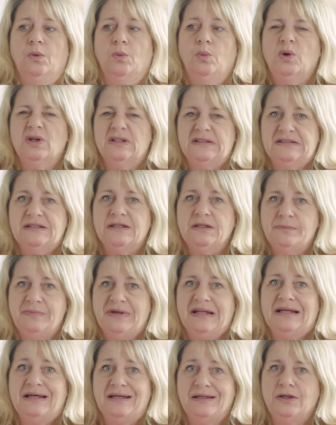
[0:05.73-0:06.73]
what it's going to
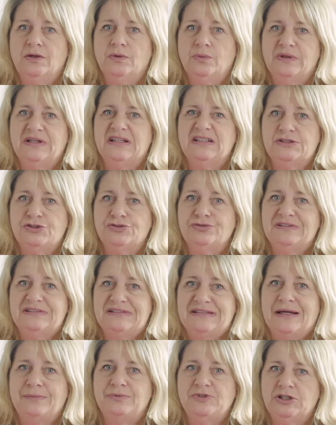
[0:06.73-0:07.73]
be like going into
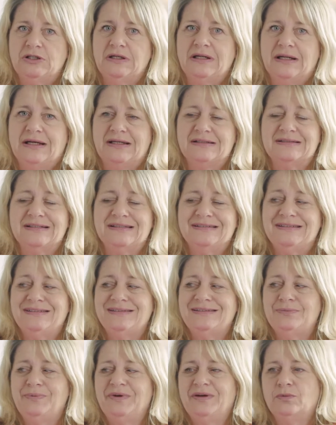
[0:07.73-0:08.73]
reception class because
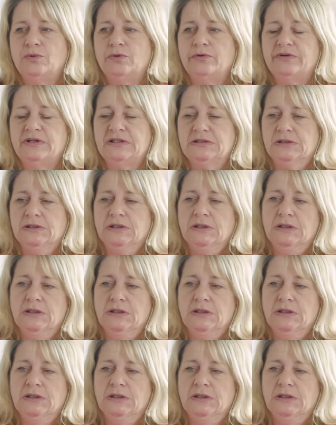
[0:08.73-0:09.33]
he's a bit worried.